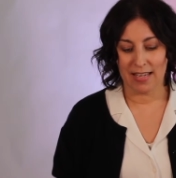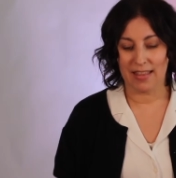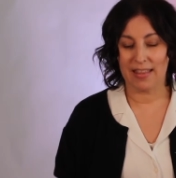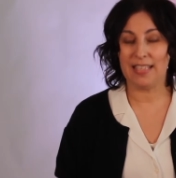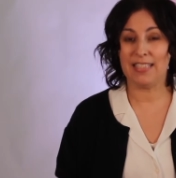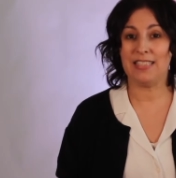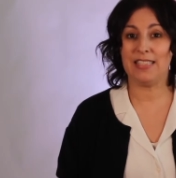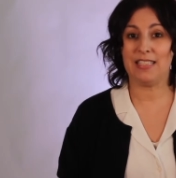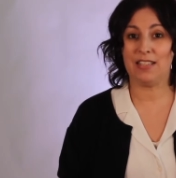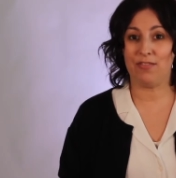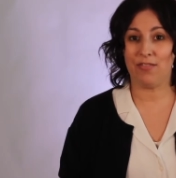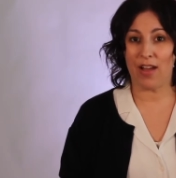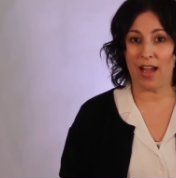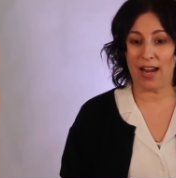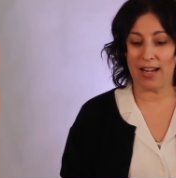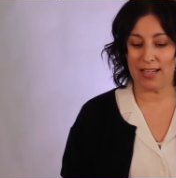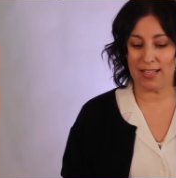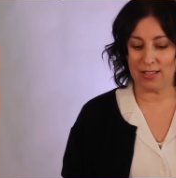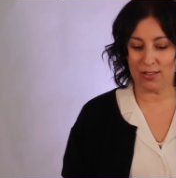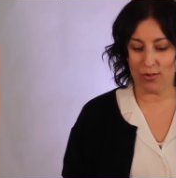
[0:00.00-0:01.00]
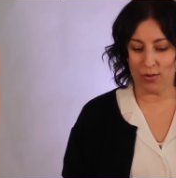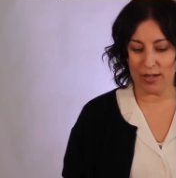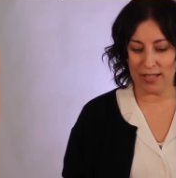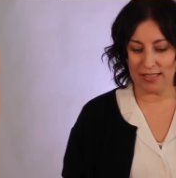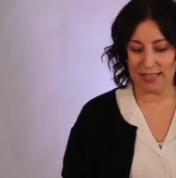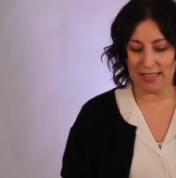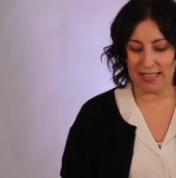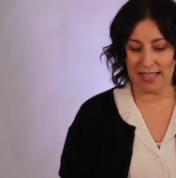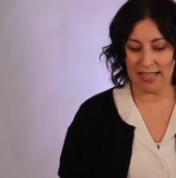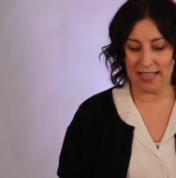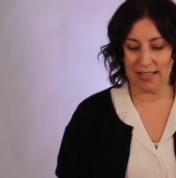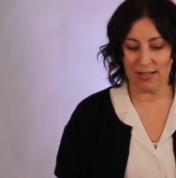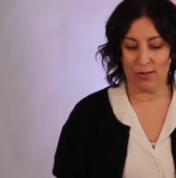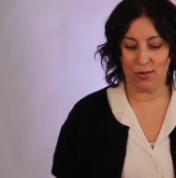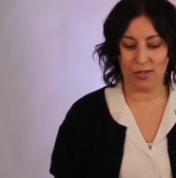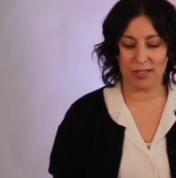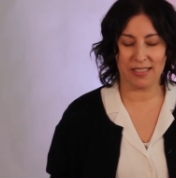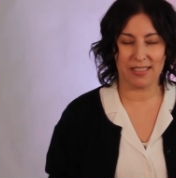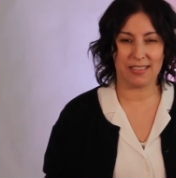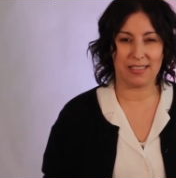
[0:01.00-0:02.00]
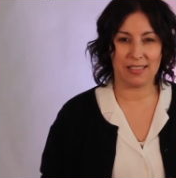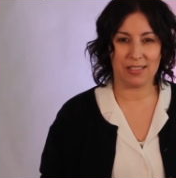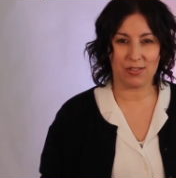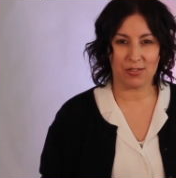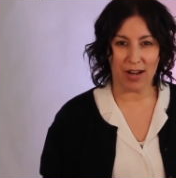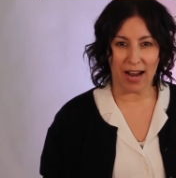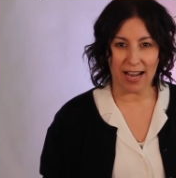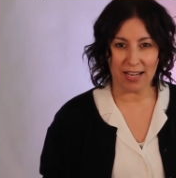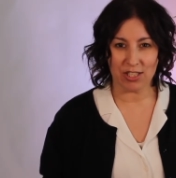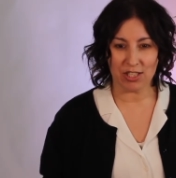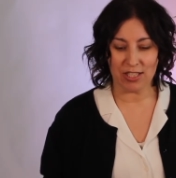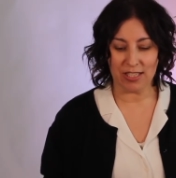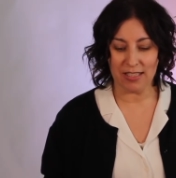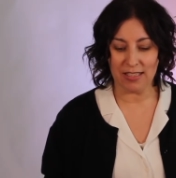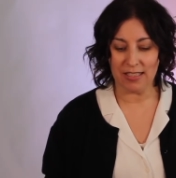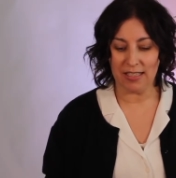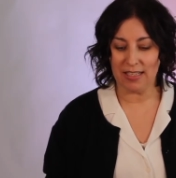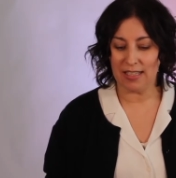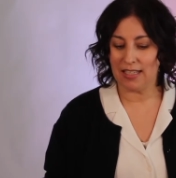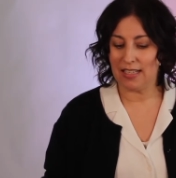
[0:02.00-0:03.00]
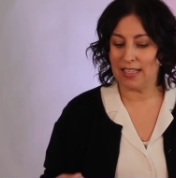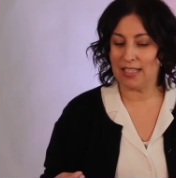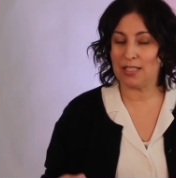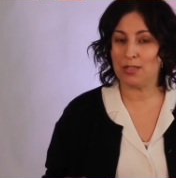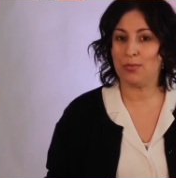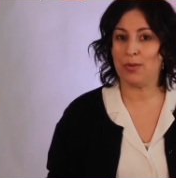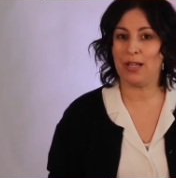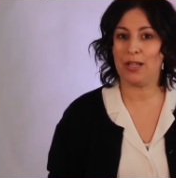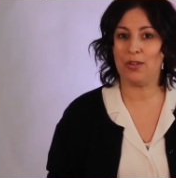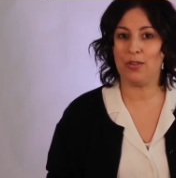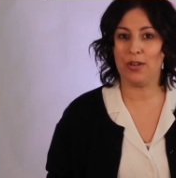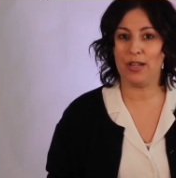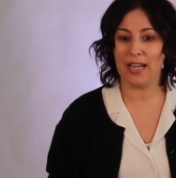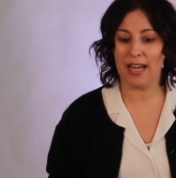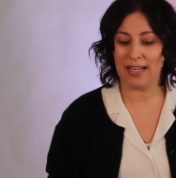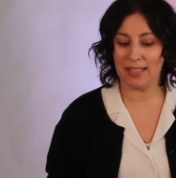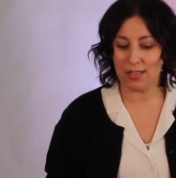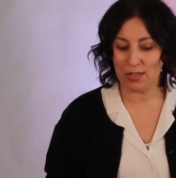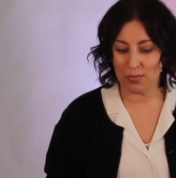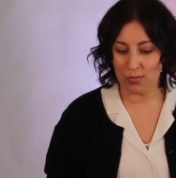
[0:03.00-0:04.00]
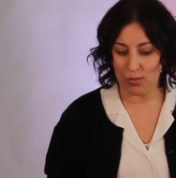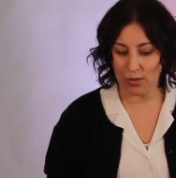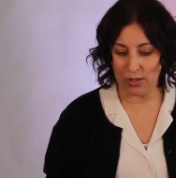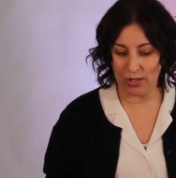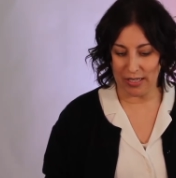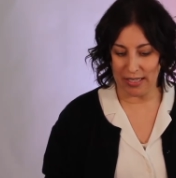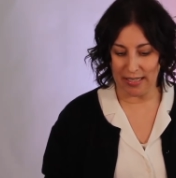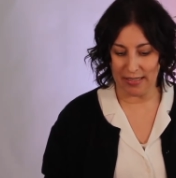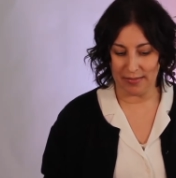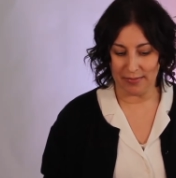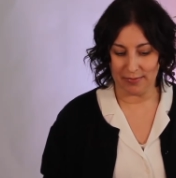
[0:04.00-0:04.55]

This divided loyalty or distraction is what creates worry.